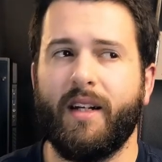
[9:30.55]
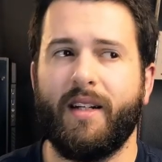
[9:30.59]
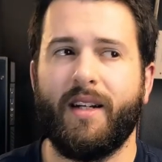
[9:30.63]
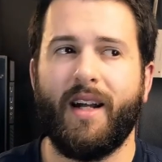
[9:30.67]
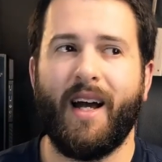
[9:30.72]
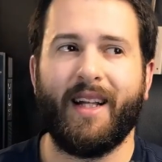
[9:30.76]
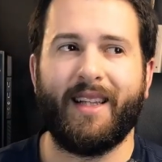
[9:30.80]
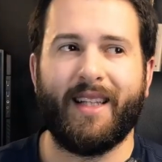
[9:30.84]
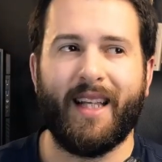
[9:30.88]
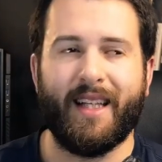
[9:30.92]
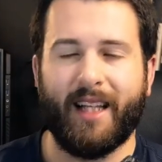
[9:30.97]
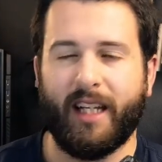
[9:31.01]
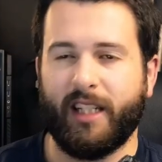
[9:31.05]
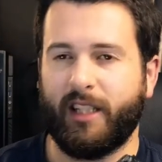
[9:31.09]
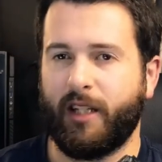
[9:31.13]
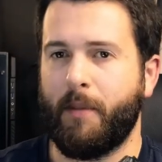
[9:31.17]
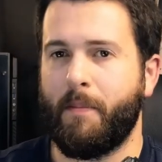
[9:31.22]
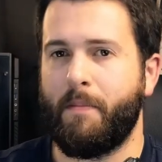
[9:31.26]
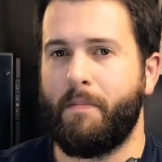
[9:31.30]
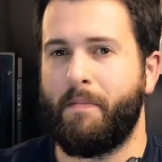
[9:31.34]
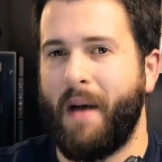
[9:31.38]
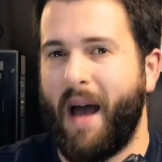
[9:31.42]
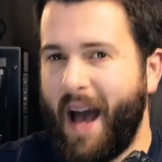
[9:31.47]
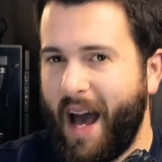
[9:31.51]
Not that that's
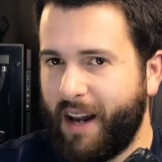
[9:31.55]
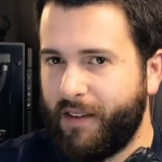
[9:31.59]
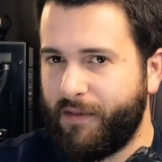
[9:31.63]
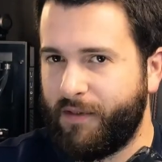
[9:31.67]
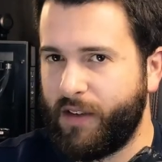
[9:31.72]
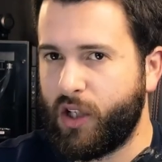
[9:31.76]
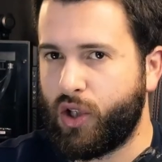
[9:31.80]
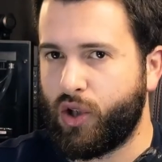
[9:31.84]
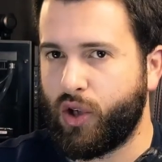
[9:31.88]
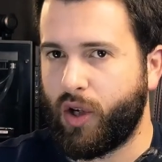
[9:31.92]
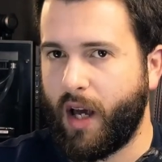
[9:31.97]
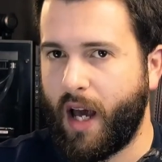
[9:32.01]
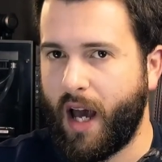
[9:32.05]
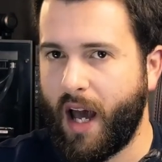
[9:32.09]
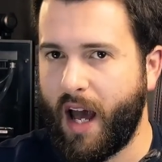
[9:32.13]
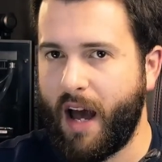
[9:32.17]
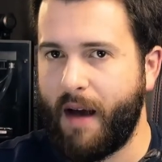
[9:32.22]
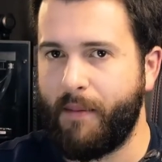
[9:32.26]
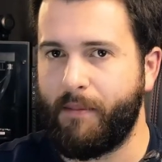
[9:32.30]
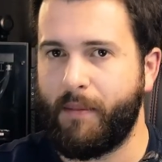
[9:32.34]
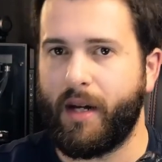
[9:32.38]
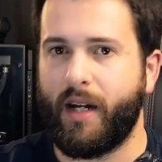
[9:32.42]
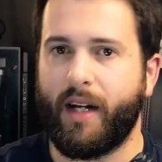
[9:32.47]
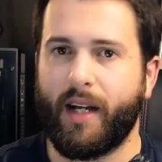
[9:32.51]
a bad feature to
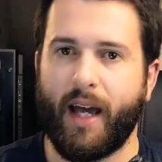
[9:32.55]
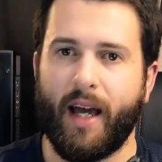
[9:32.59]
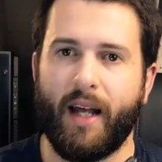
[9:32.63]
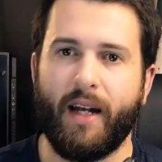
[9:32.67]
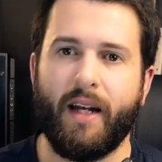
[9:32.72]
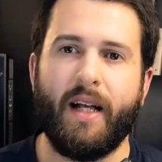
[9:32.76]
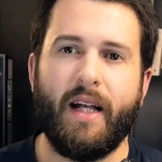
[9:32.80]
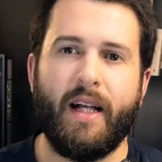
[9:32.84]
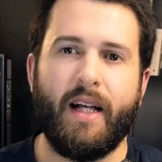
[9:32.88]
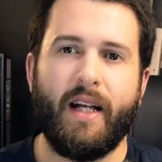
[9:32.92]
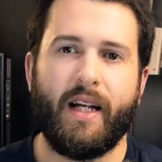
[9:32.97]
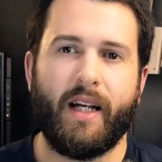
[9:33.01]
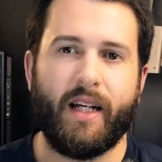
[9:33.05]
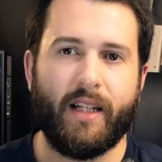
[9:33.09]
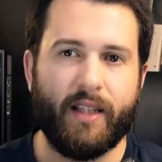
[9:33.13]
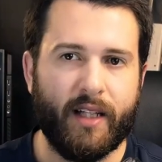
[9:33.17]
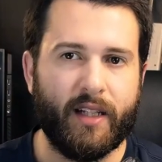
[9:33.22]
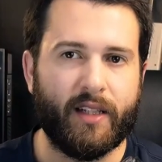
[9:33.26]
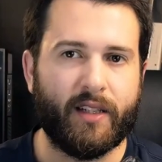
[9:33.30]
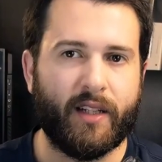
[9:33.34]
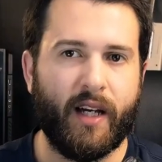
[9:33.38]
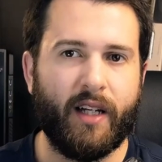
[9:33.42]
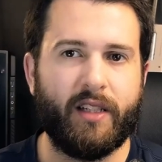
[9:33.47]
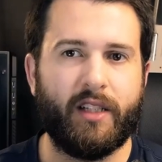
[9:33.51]
have, but it, again, in
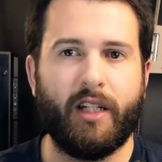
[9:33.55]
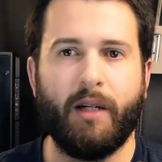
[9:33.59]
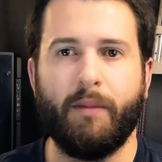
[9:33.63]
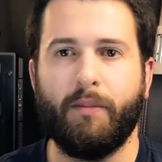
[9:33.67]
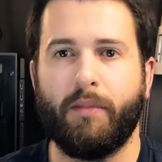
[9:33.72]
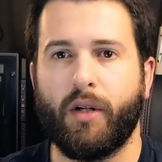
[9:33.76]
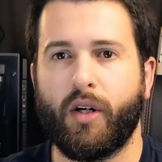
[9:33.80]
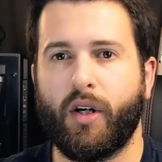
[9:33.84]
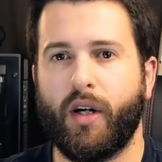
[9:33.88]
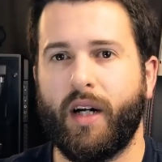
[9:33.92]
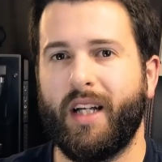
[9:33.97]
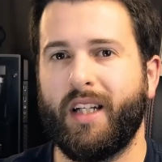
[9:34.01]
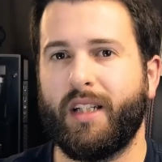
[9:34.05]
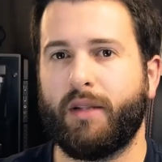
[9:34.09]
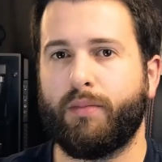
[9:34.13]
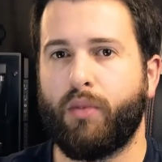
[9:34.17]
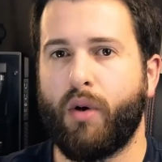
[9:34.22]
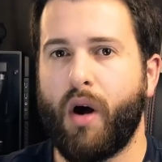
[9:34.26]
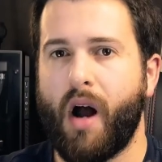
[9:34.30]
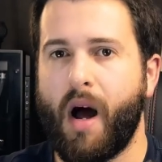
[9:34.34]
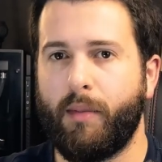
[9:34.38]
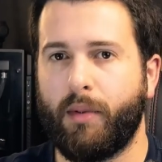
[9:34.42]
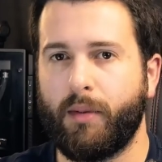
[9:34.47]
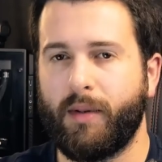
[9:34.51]
this case, simpler is
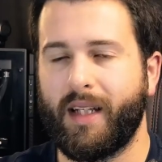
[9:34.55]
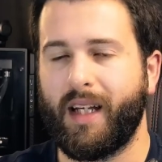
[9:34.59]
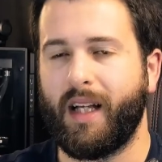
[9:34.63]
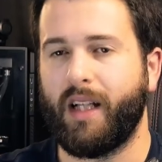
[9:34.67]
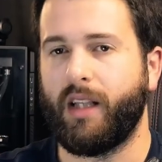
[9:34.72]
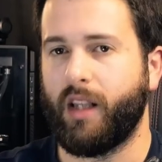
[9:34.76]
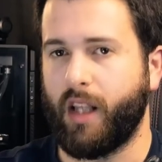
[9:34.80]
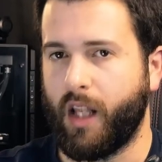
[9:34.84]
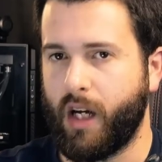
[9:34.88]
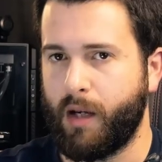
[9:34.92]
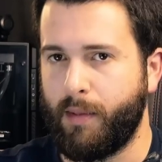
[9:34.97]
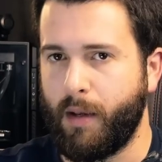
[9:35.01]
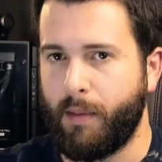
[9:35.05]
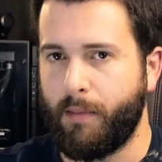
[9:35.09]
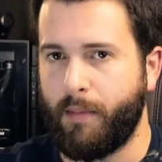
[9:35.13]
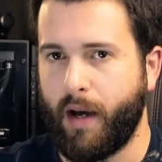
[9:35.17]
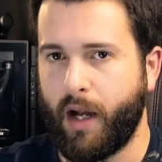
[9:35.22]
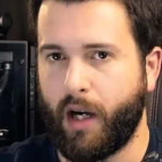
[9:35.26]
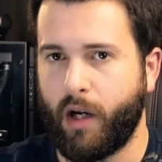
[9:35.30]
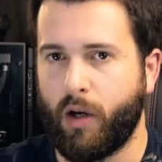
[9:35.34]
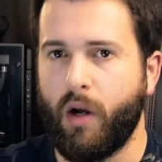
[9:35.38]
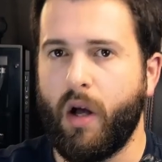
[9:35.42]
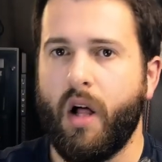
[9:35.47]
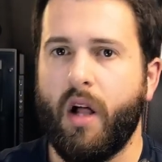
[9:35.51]
probably a little bit
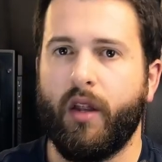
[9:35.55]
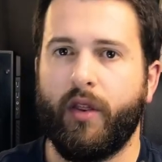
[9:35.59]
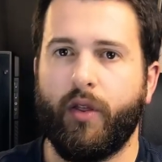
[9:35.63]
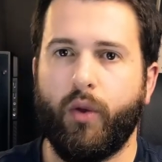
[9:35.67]
better.